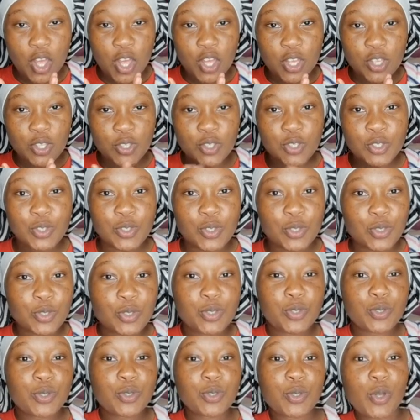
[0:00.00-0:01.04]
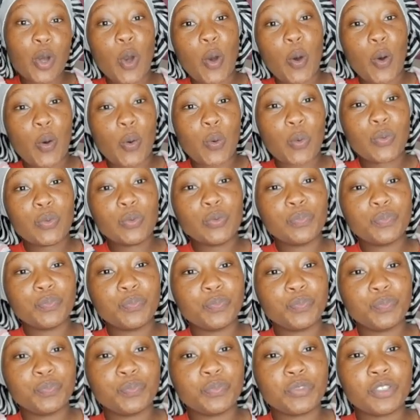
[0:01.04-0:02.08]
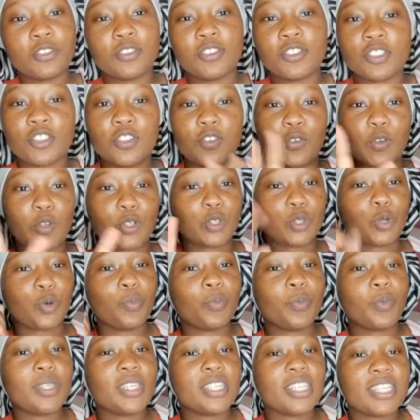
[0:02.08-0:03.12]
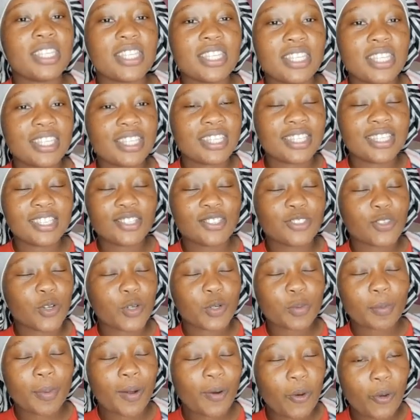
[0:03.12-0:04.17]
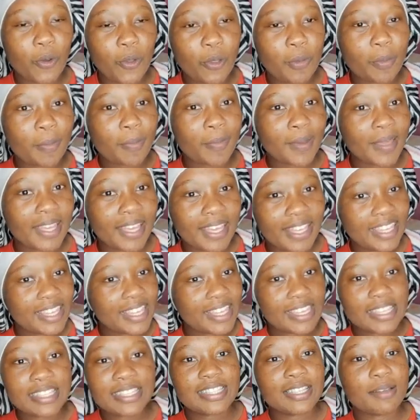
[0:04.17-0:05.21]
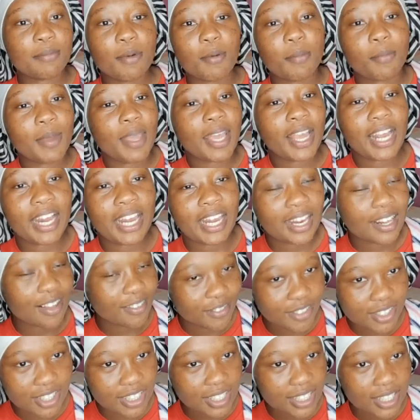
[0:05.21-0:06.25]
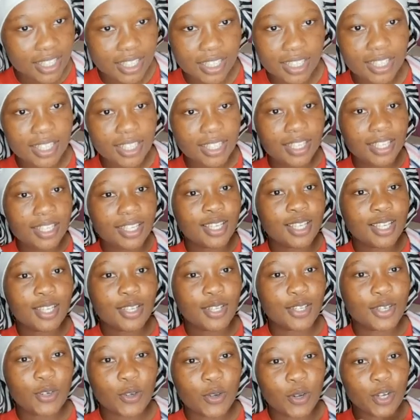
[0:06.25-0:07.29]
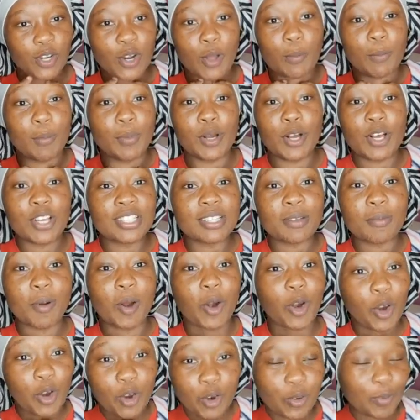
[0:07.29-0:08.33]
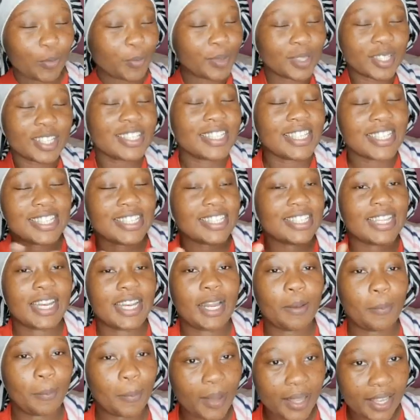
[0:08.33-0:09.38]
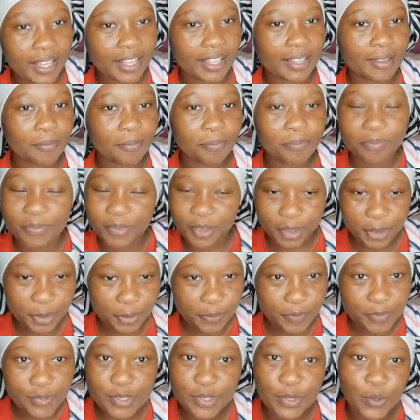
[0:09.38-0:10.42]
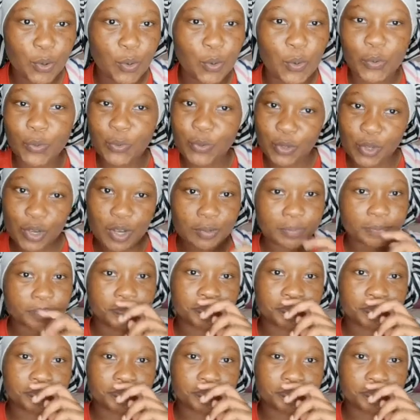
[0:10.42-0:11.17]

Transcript: So, first of all, don't be shocked by all the pink. Yes, I'm a pink lover. You know, and not because I'm a girl, because I just like pink, you know? So, yeah,